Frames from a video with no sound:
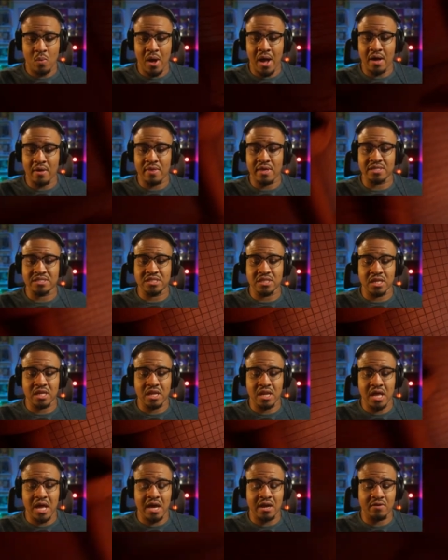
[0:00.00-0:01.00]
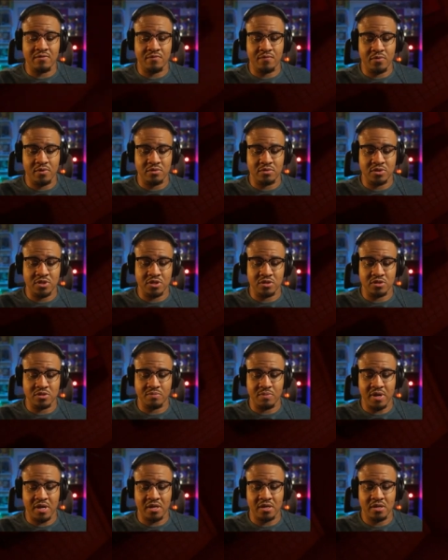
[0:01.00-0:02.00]
that's a lot of fruit juice,
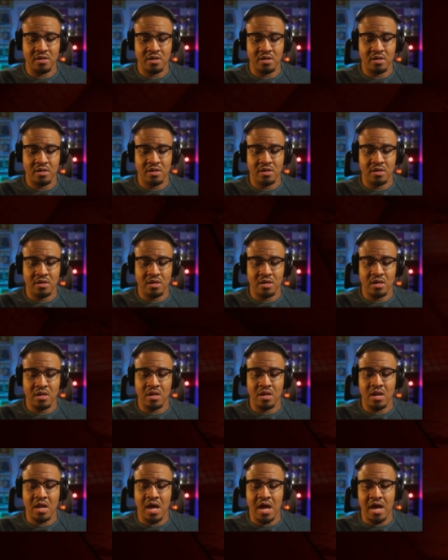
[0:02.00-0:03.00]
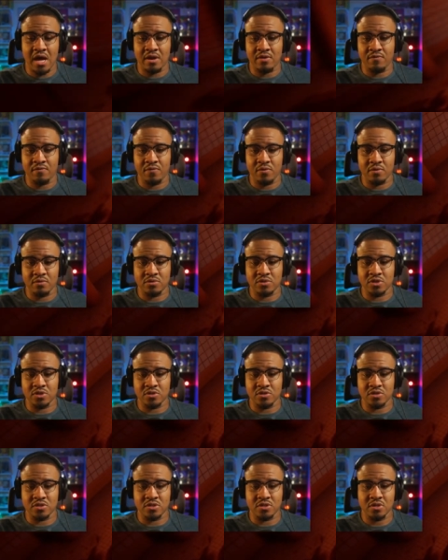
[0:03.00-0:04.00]
man. A lot of fruit
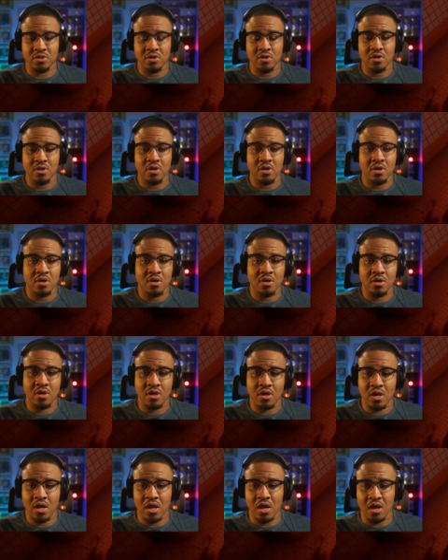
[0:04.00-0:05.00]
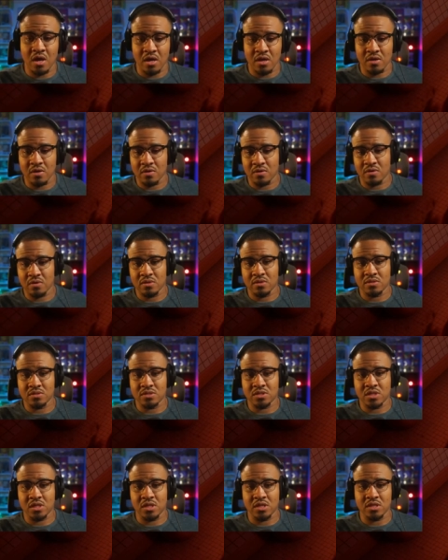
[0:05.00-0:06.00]
juice. Okay. Let's
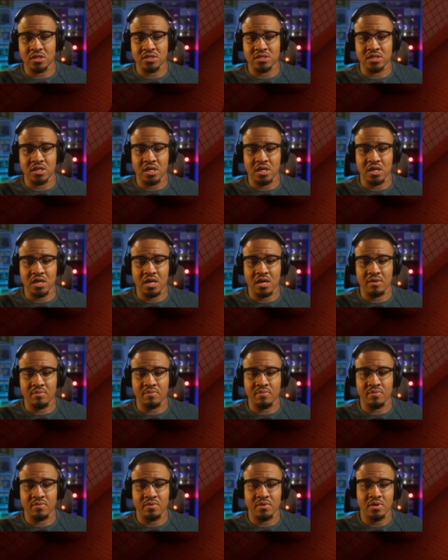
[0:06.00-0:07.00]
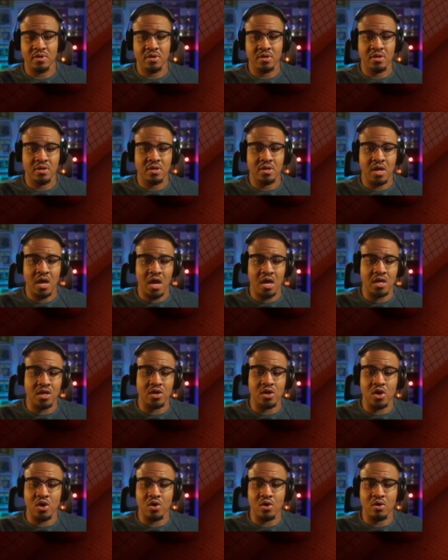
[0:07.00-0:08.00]
clean this thing up. There you
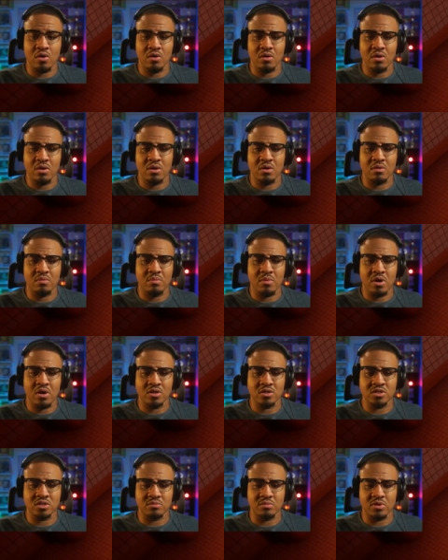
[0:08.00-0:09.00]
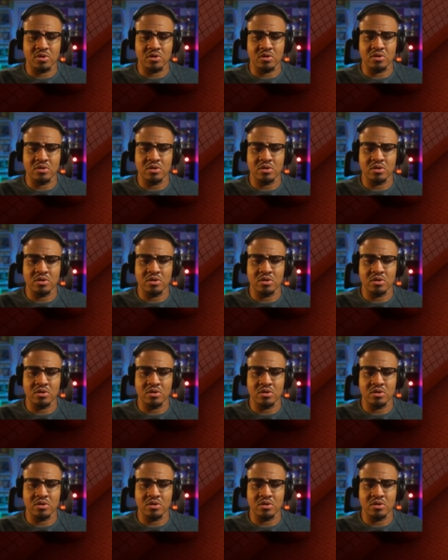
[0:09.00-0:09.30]
go. Oh, multiple.